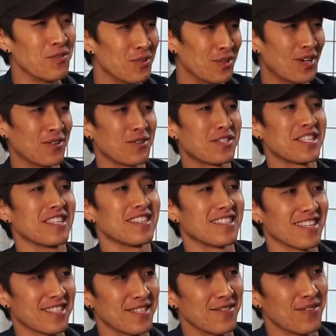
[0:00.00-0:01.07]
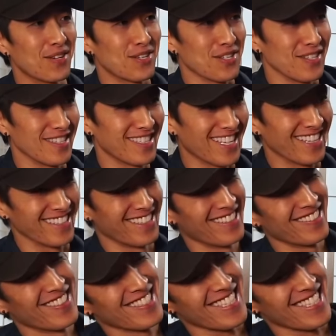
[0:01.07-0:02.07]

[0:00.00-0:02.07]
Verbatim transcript: we'll, we'll, see a Dustin version in 10 years. Oh,